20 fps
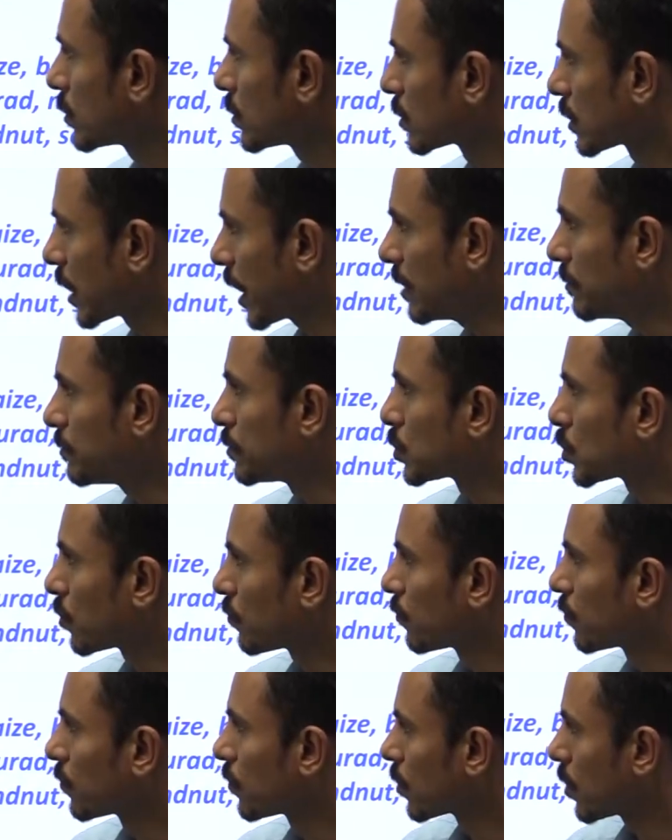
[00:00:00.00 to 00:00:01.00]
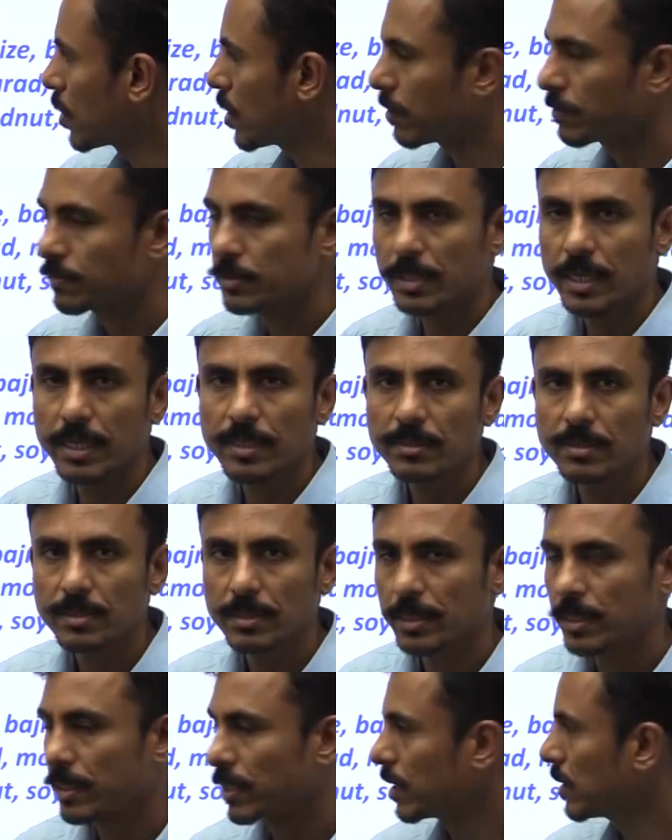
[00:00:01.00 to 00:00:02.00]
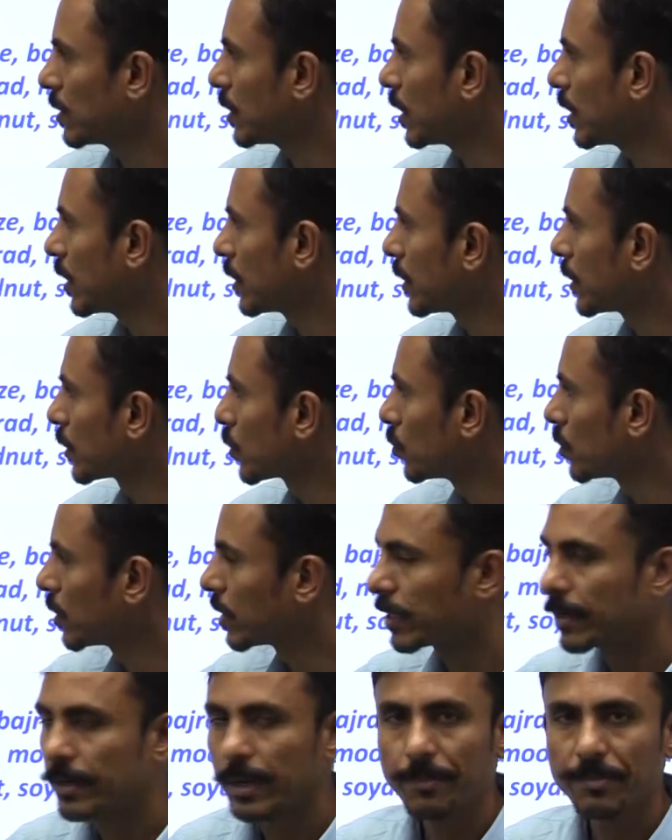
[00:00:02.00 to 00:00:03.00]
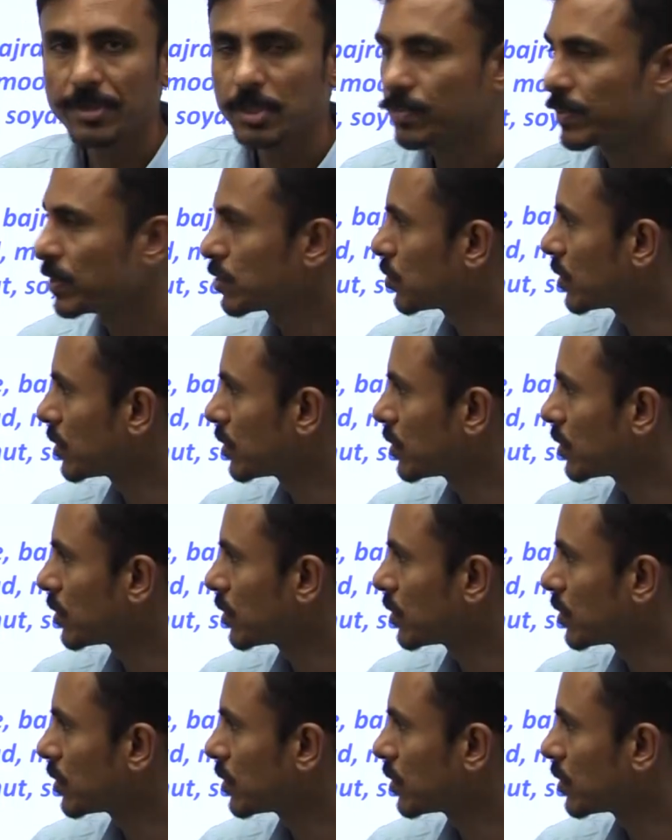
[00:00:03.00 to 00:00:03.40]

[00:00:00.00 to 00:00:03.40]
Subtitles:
types of crops in cereal are included in MSP.